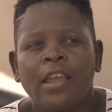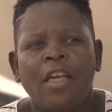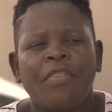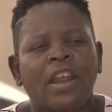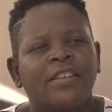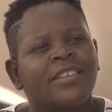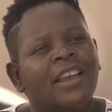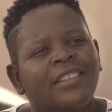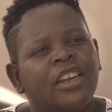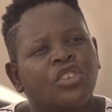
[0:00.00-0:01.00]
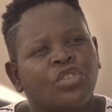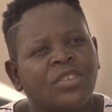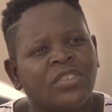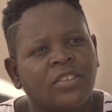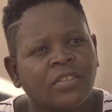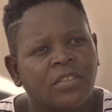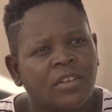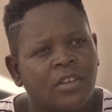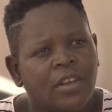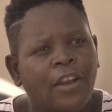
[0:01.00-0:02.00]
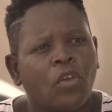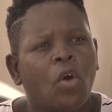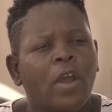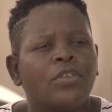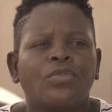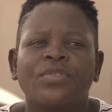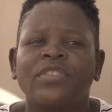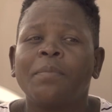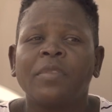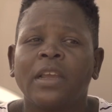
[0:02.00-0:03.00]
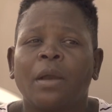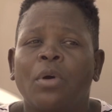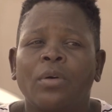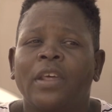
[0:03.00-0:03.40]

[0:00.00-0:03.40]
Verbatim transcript: and then take the resources and go and do something about